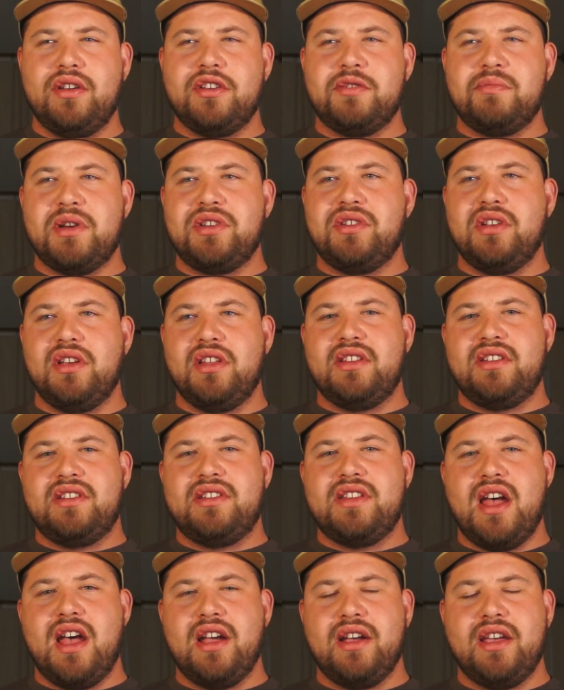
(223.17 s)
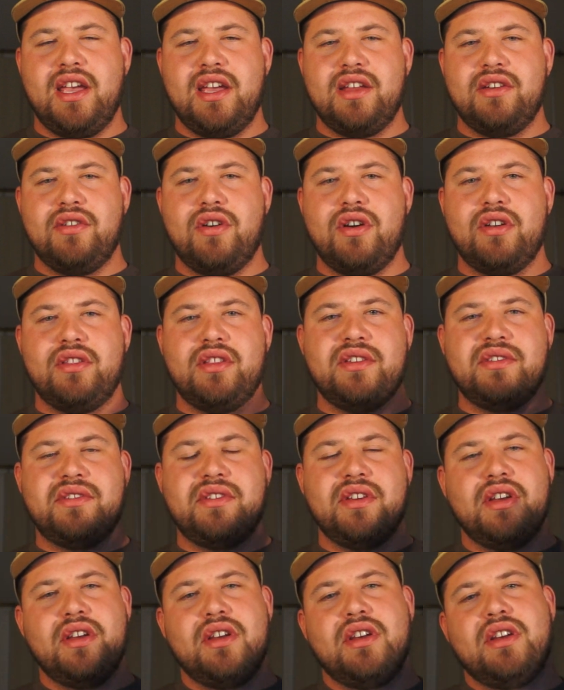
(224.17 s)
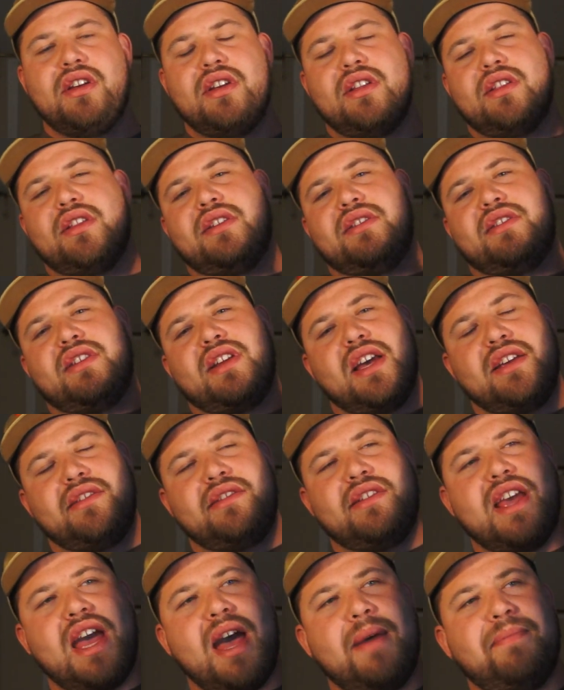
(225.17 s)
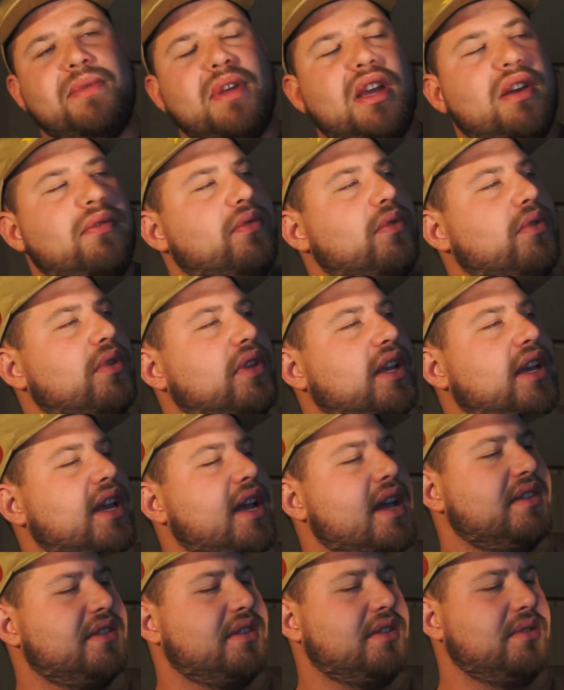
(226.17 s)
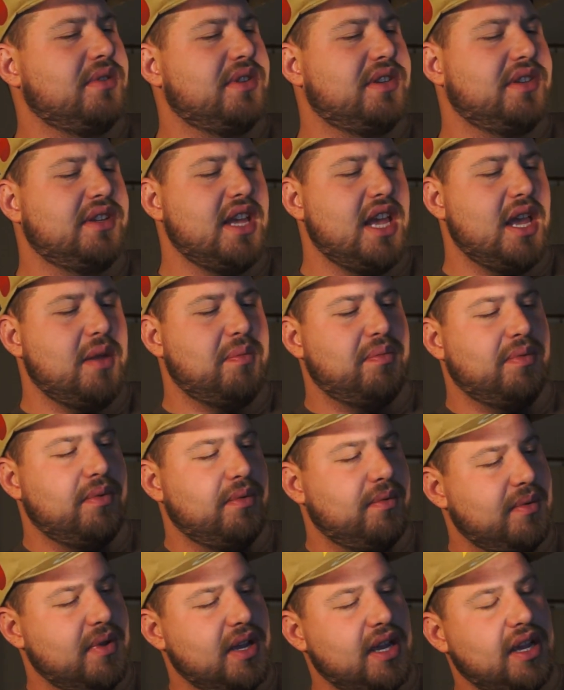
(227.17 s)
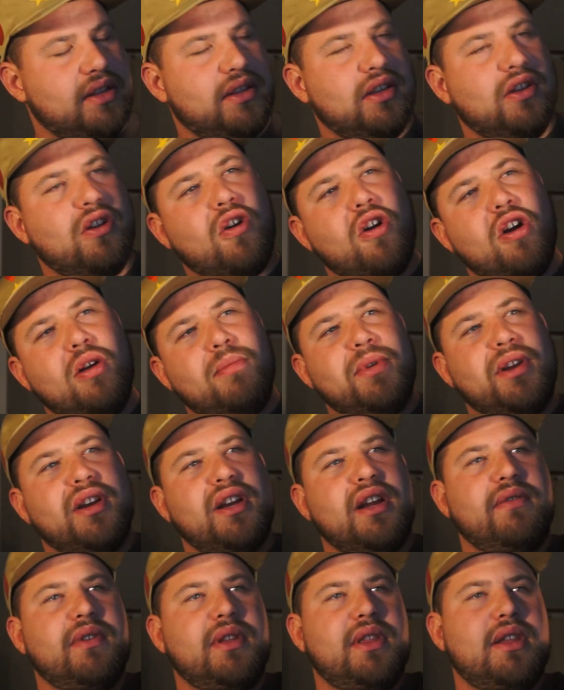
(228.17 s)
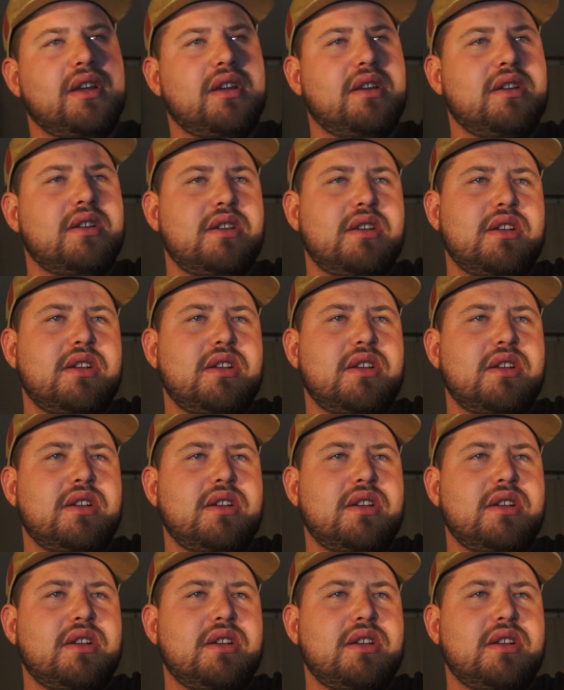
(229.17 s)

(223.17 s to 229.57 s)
Especially on the stock handguard, there's a nice gap there for all the gas to escape, and the carbon and everything.